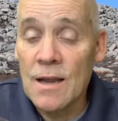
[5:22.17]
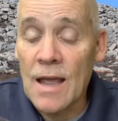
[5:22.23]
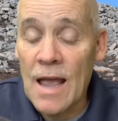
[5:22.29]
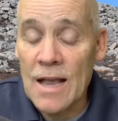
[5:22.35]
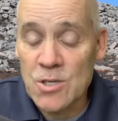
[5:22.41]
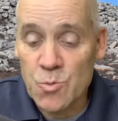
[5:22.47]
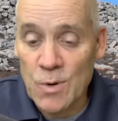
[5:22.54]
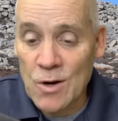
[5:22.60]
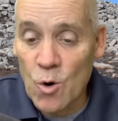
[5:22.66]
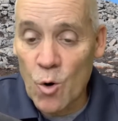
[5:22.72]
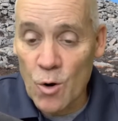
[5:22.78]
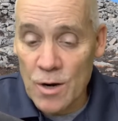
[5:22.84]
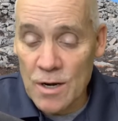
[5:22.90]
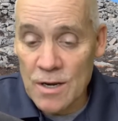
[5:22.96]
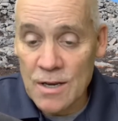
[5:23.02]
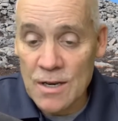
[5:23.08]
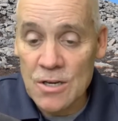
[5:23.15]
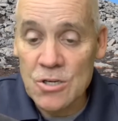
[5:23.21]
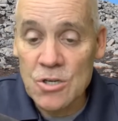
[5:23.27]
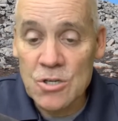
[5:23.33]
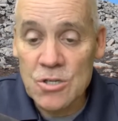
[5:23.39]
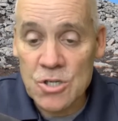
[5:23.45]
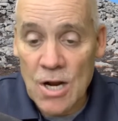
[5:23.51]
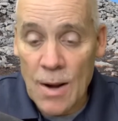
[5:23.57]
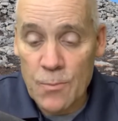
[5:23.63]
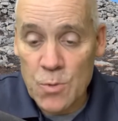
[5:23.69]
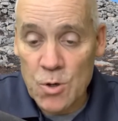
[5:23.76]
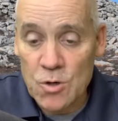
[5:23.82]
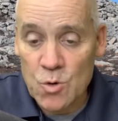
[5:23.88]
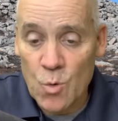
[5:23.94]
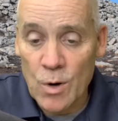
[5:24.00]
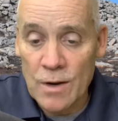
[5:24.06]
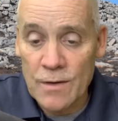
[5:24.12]
as recorded in chapter
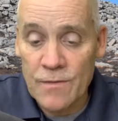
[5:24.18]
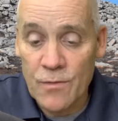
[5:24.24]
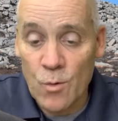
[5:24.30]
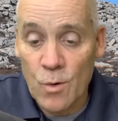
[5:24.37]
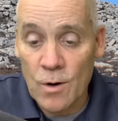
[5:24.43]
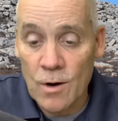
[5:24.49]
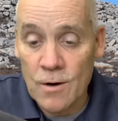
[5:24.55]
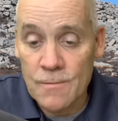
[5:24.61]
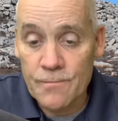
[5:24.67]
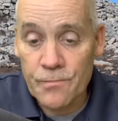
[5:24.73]
24.